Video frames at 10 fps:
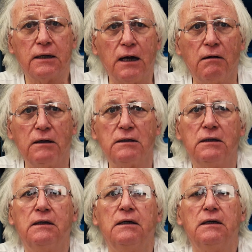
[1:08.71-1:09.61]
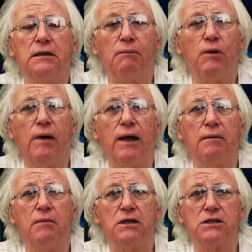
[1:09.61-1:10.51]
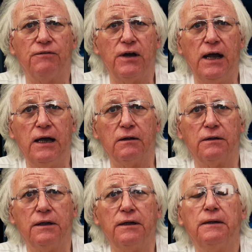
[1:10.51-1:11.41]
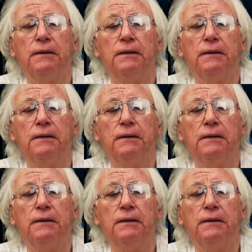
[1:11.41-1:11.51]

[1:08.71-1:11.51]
current WA Minister for Health